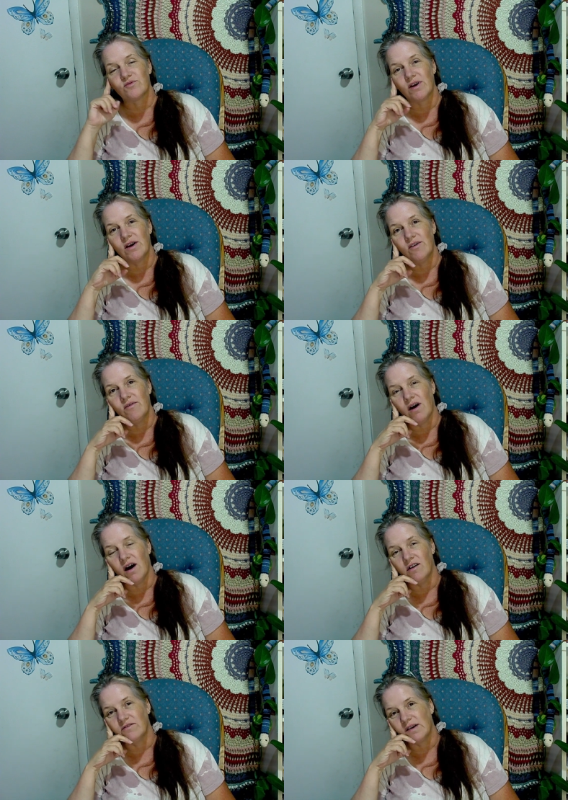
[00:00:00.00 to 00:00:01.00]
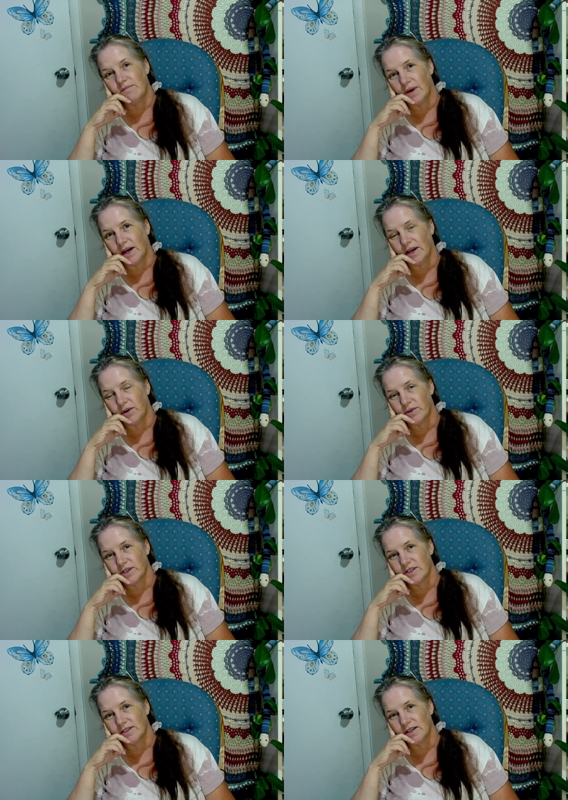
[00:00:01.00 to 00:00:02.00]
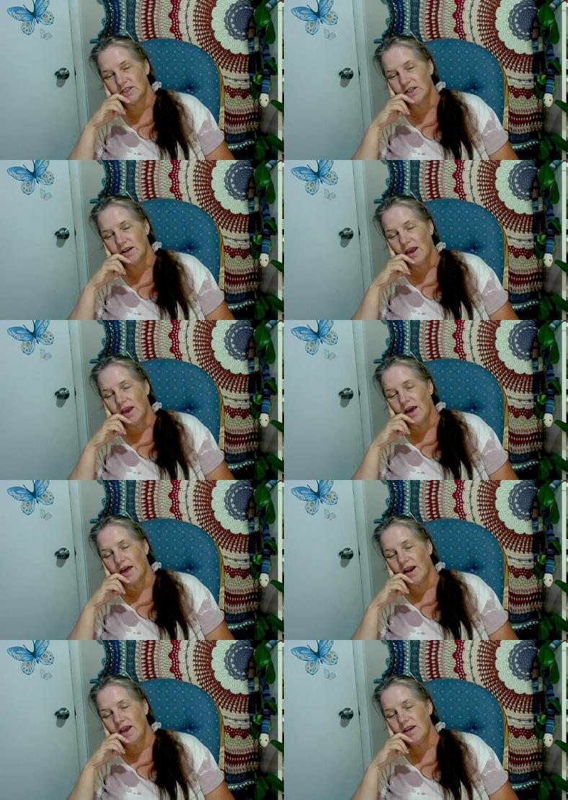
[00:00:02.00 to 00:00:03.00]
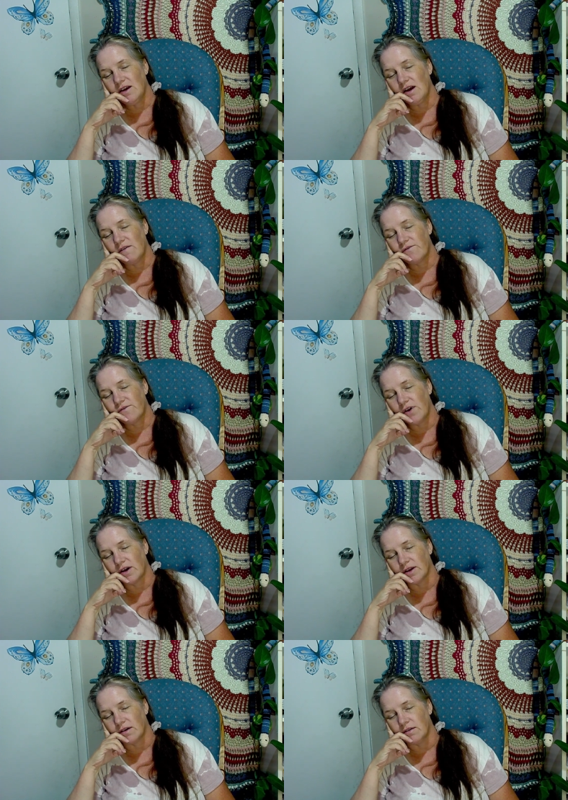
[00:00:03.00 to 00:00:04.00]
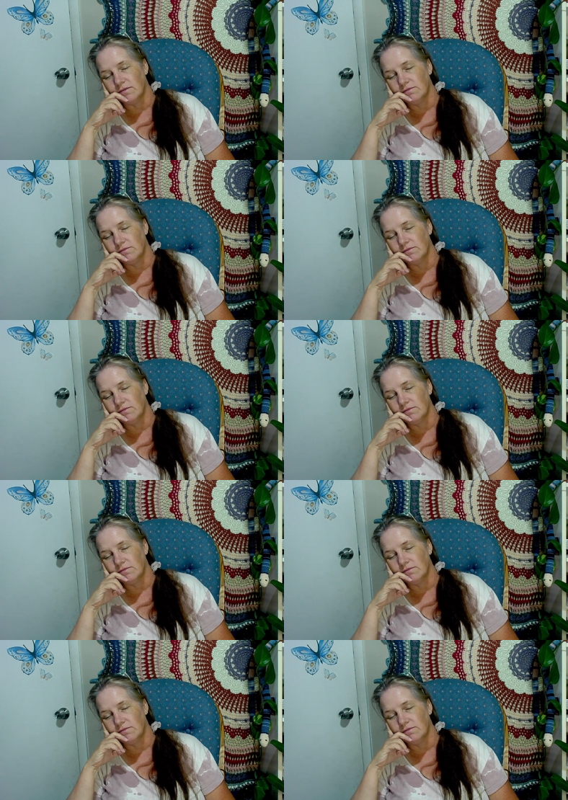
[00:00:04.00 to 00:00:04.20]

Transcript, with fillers: row of my orange section and I had to frog it all.